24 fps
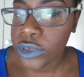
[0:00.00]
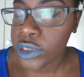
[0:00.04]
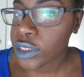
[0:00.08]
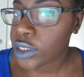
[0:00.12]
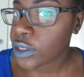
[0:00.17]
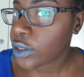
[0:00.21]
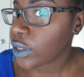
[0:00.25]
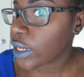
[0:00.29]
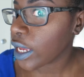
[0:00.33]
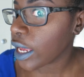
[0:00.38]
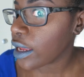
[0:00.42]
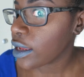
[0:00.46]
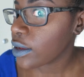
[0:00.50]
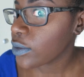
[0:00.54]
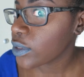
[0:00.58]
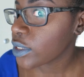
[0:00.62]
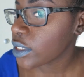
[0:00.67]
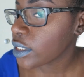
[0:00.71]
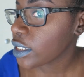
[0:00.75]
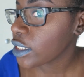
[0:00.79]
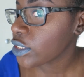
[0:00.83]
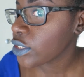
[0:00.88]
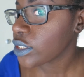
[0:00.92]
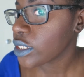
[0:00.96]
So yeah, it
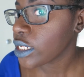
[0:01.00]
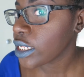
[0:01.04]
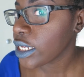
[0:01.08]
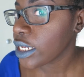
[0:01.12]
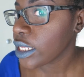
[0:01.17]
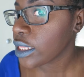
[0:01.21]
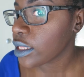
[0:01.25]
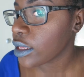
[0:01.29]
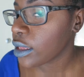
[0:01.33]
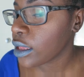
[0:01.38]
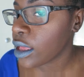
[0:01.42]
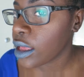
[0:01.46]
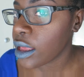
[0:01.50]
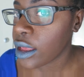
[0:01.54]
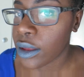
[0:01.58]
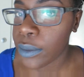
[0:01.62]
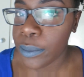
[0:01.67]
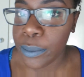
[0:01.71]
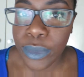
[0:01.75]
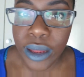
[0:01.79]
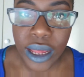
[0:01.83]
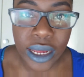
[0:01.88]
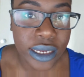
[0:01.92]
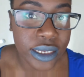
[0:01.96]
was initially the
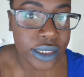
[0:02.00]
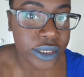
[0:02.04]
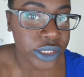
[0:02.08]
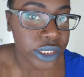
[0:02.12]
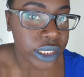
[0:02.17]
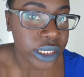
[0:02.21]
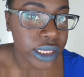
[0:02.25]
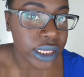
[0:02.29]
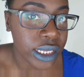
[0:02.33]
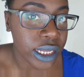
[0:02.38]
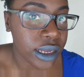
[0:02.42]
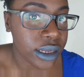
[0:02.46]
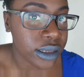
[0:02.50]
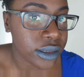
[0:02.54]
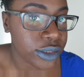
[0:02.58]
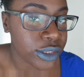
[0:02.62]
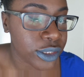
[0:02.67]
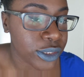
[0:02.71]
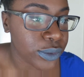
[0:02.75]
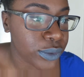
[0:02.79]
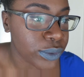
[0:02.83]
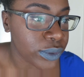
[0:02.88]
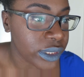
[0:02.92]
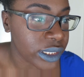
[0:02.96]
um, packaging that
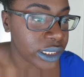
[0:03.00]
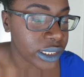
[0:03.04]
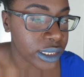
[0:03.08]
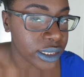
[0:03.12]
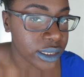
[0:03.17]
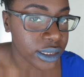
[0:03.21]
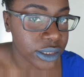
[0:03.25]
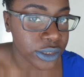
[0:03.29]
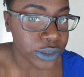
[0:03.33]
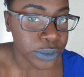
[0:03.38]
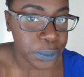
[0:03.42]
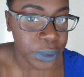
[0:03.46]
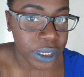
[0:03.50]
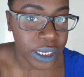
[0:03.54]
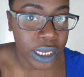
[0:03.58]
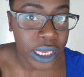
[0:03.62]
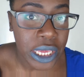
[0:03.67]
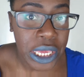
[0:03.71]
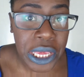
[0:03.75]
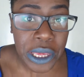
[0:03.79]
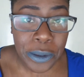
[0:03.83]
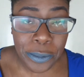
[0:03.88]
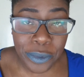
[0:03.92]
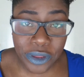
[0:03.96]
sold this to me,
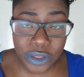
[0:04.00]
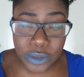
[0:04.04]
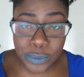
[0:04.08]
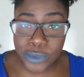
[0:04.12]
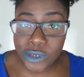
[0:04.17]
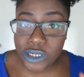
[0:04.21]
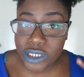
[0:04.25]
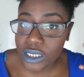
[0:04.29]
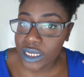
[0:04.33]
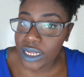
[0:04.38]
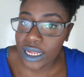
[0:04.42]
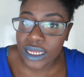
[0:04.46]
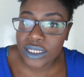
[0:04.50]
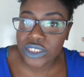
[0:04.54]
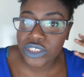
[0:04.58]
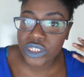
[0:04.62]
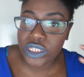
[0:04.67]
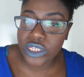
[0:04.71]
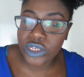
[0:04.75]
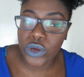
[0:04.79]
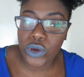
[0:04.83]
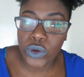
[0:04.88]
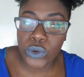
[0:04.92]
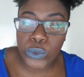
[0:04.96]
but the product
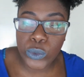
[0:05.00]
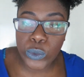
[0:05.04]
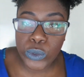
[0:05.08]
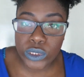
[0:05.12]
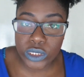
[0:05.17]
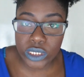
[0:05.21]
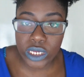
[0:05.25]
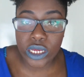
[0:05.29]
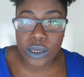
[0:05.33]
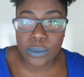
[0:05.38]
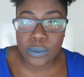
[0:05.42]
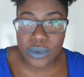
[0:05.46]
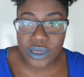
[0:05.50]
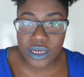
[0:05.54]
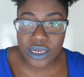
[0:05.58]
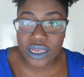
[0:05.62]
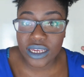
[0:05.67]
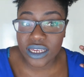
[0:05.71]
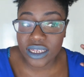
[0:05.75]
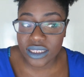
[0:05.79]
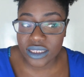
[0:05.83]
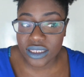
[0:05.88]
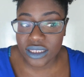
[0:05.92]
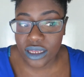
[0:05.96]
actually holds up
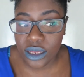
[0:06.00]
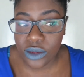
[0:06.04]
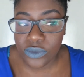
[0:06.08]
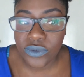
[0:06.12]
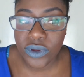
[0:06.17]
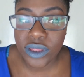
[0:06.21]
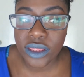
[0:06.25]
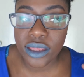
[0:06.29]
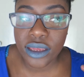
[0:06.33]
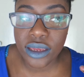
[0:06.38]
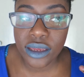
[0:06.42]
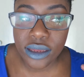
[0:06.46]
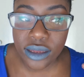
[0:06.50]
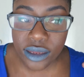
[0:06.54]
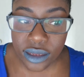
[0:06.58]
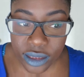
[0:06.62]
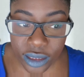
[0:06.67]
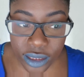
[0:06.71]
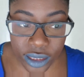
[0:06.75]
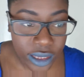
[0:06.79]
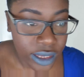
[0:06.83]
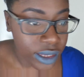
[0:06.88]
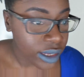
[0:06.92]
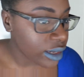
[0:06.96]
itself I think.
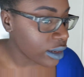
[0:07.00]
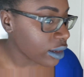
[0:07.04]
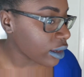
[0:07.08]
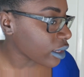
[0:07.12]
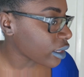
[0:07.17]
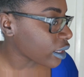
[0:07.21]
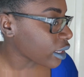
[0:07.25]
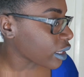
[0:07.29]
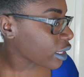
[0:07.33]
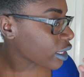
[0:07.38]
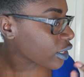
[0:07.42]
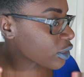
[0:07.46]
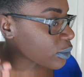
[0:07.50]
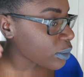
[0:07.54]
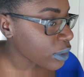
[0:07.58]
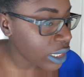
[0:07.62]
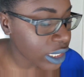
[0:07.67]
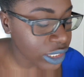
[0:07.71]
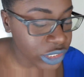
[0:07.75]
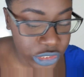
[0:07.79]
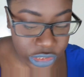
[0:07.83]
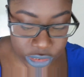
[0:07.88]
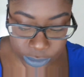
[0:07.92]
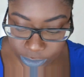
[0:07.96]
Like it gives me
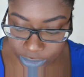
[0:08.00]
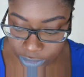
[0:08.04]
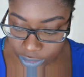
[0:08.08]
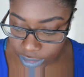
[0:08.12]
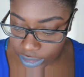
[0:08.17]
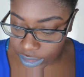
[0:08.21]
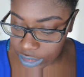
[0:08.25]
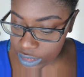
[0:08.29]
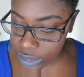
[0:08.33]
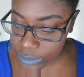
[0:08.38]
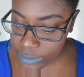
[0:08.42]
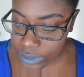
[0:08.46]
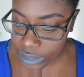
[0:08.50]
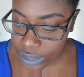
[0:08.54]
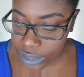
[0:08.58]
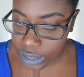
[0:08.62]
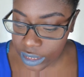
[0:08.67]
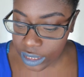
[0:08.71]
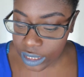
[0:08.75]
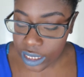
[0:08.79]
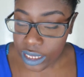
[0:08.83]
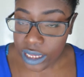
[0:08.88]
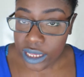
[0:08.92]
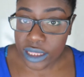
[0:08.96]
that shimmer, it gives
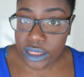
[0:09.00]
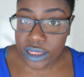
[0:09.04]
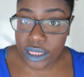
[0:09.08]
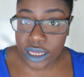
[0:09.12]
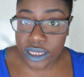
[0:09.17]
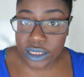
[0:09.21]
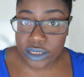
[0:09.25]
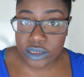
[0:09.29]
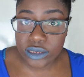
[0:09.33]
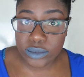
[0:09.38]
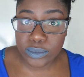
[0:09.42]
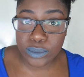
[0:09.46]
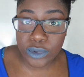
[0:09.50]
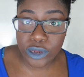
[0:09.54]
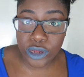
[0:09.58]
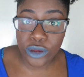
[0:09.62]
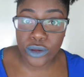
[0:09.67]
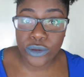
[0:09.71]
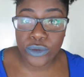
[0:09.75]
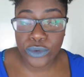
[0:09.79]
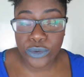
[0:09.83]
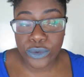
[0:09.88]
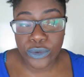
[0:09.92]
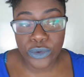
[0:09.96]
me that
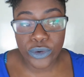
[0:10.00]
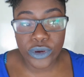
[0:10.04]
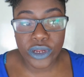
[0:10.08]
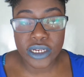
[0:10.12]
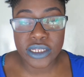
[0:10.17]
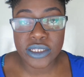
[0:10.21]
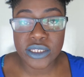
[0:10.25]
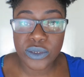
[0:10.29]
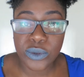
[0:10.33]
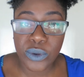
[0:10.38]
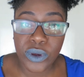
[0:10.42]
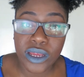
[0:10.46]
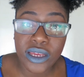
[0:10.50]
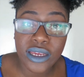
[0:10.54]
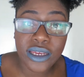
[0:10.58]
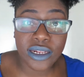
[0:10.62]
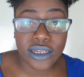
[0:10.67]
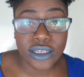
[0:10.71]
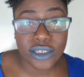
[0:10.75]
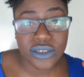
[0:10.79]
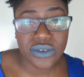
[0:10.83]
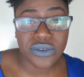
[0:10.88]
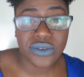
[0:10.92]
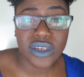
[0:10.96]
sparkle and it's quite
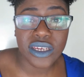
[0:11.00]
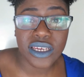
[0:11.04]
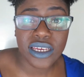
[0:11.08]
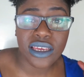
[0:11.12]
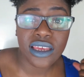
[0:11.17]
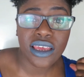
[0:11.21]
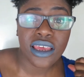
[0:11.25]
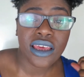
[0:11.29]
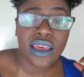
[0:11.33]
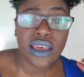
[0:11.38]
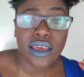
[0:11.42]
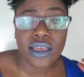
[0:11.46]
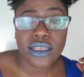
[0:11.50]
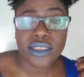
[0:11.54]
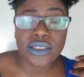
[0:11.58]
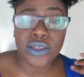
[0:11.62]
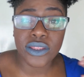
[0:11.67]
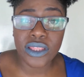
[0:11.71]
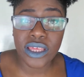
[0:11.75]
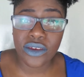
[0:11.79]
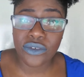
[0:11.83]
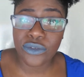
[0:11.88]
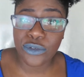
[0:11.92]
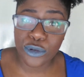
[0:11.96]
glittery,
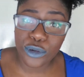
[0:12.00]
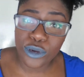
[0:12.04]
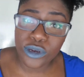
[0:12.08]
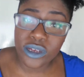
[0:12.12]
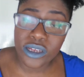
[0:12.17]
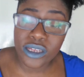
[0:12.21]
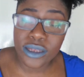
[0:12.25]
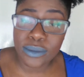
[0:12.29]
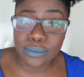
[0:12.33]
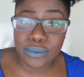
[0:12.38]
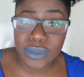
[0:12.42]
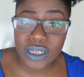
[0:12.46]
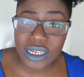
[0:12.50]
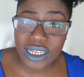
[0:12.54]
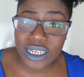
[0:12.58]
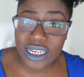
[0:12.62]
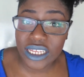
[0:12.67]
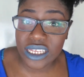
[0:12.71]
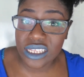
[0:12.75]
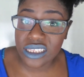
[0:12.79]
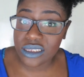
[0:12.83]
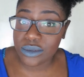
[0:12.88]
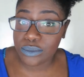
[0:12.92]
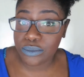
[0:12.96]
so therefore
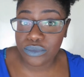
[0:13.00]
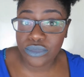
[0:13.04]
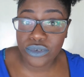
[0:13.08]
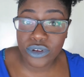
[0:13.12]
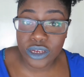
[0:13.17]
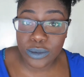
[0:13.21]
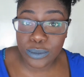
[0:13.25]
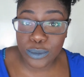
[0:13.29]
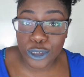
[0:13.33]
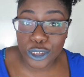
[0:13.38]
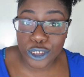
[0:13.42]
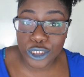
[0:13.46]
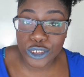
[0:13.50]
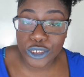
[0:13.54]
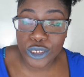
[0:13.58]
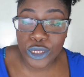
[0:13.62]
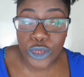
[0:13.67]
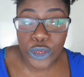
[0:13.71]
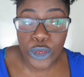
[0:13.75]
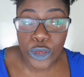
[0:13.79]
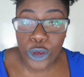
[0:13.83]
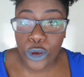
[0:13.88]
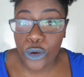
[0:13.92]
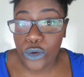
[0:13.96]
meaning it's pretty much
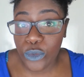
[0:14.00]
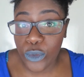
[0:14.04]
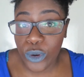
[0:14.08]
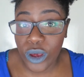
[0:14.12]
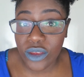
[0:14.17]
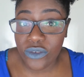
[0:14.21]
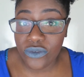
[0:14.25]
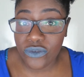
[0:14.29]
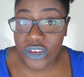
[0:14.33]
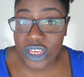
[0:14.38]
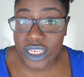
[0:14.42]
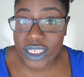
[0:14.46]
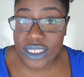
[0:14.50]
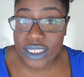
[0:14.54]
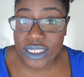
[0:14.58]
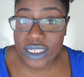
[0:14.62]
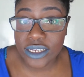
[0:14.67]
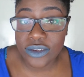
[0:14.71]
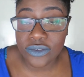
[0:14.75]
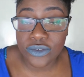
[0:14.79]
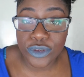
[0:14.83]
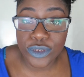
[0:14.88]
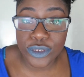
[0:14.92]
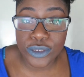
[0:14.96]
quite
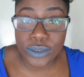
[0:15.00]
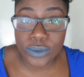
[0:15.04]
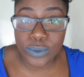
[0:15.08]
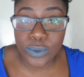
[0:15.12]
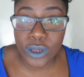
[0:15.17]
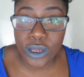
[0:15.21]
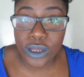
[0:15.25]
festive as